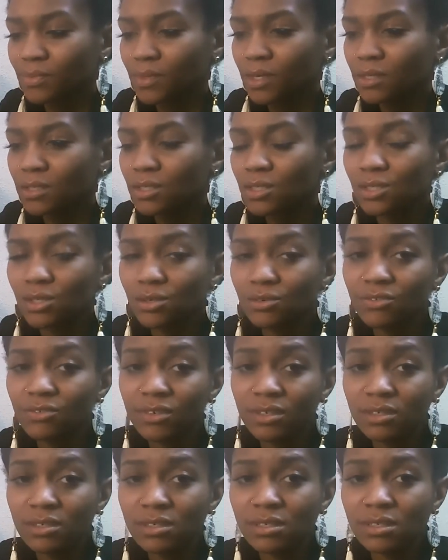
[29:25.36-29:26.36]
the
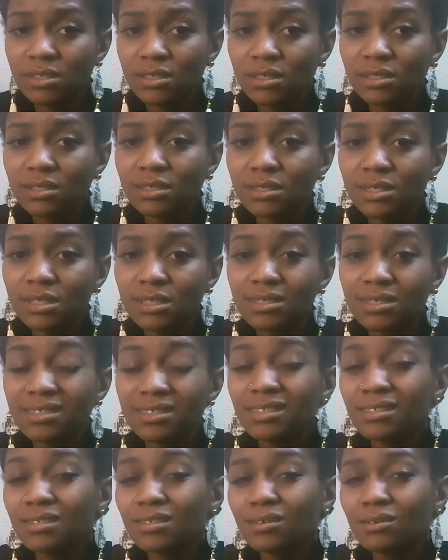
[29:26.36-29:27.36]
surface in a
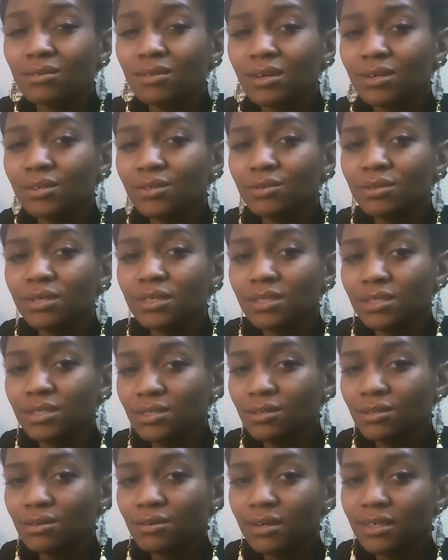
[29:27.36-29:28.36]
sense so that you can
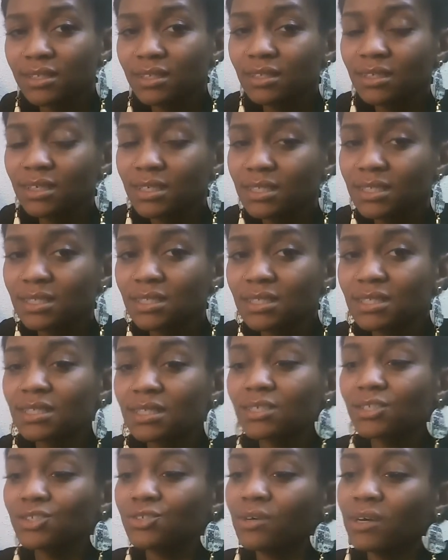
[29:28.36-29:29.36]
integrate the lessons
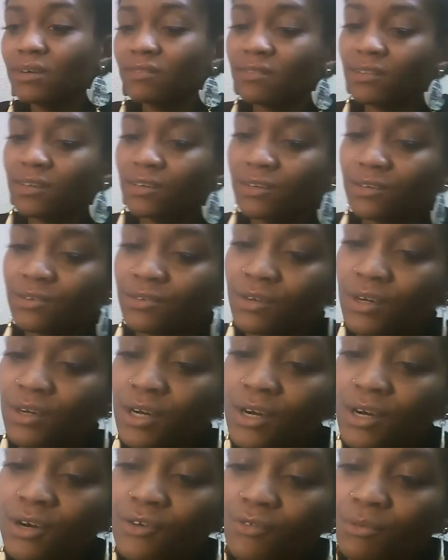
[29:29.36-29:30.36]
that you have learned
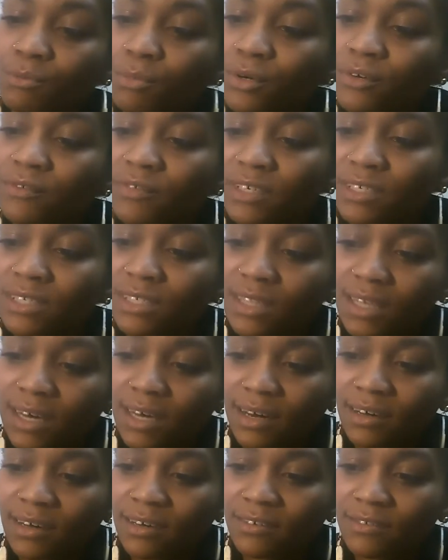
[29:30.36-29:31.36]
from previous
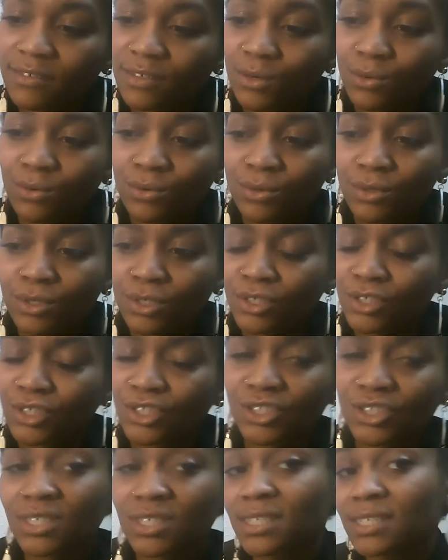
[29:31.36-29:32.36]
lives or
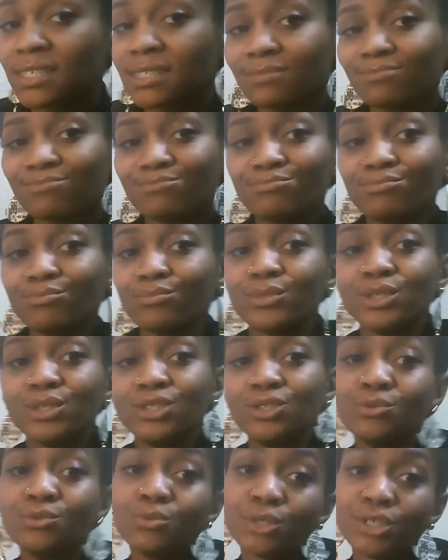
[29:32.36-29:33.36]
just when
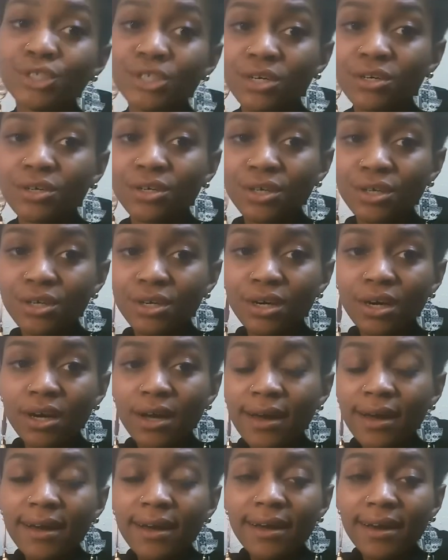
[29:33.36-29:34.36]
you were younger
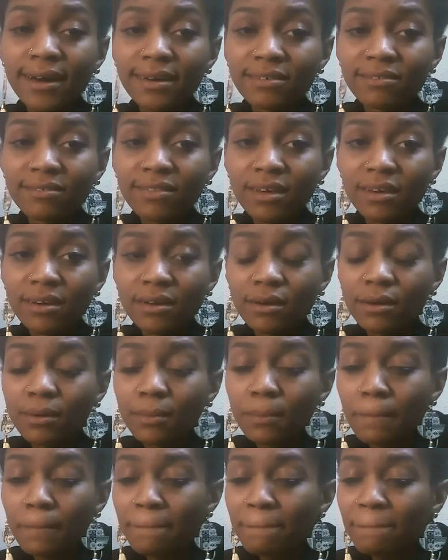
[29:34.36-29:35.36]
kind of thing
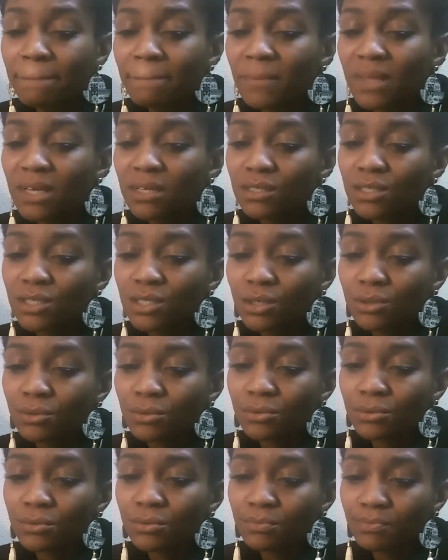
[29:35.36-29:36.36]

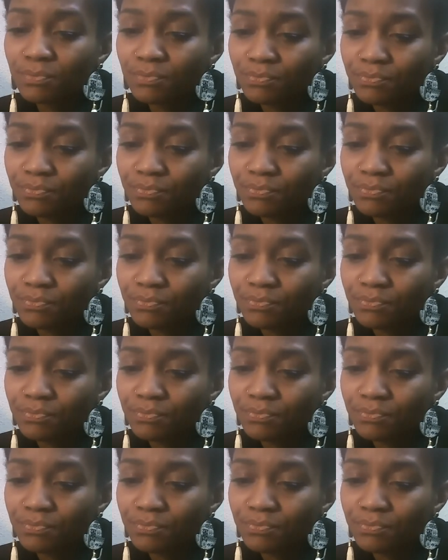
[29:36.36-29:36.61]
so